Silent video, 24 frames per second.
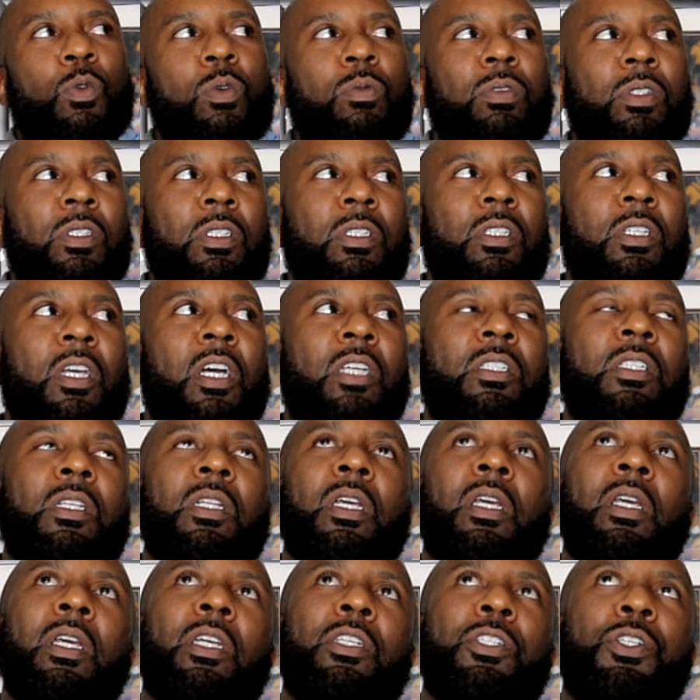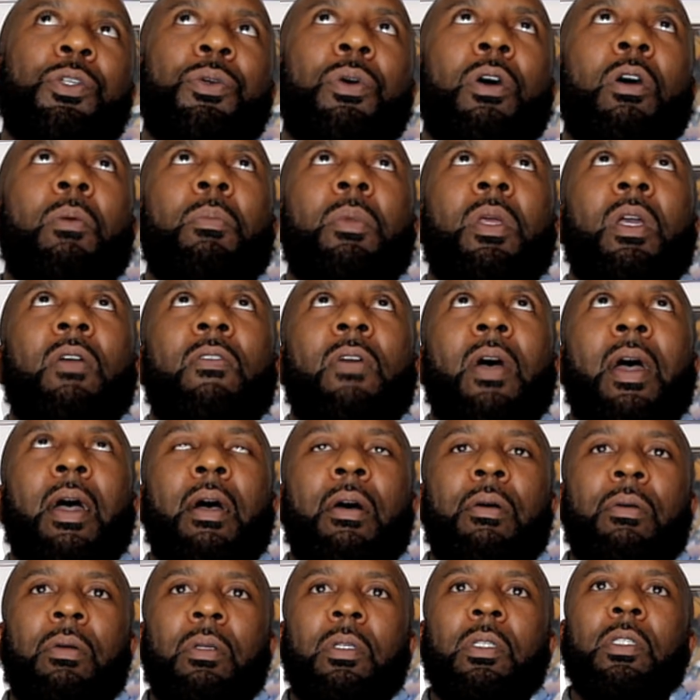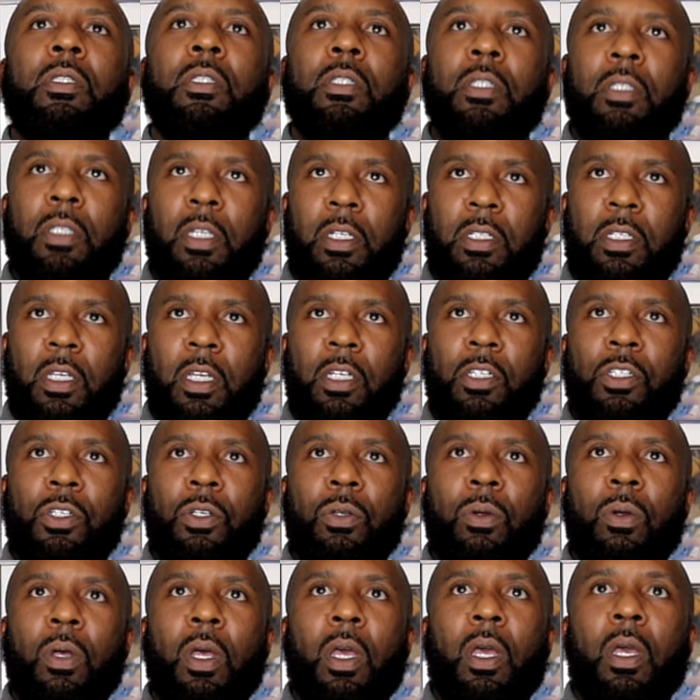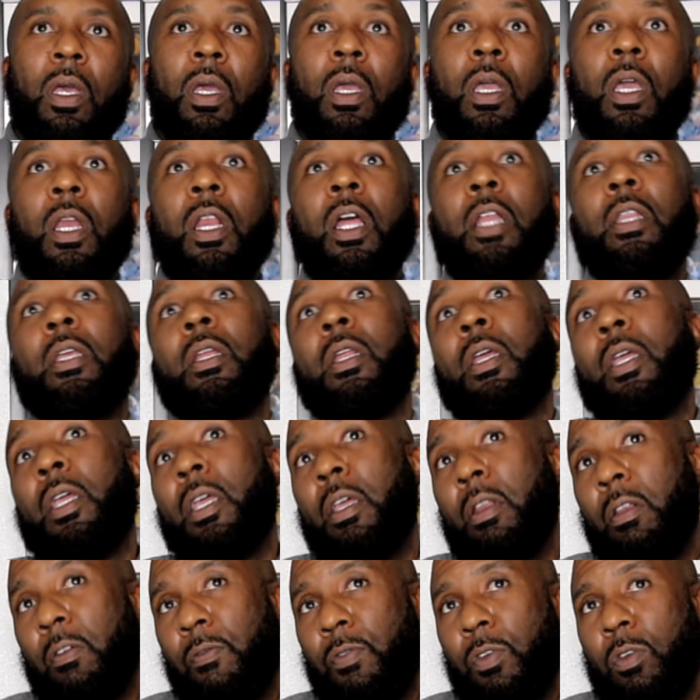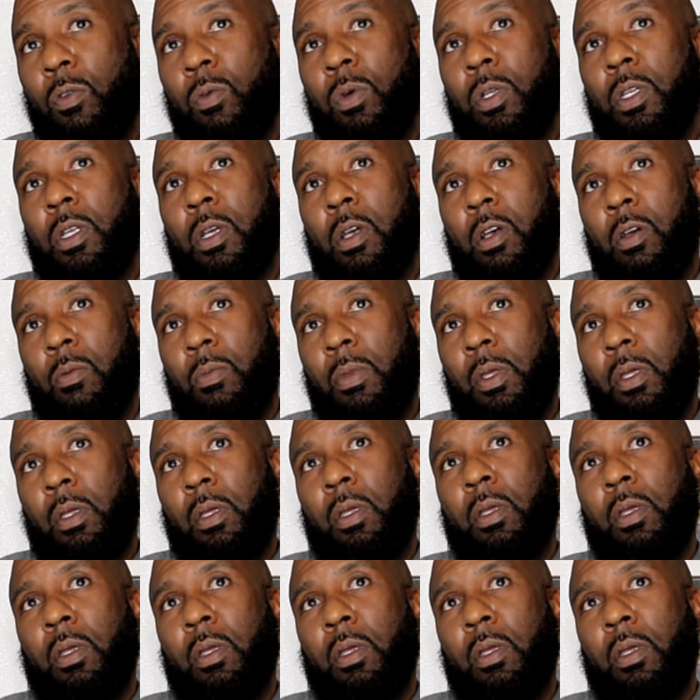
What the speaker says: was discussing the issue, homie, of how this issue, and I did an interview with the homie.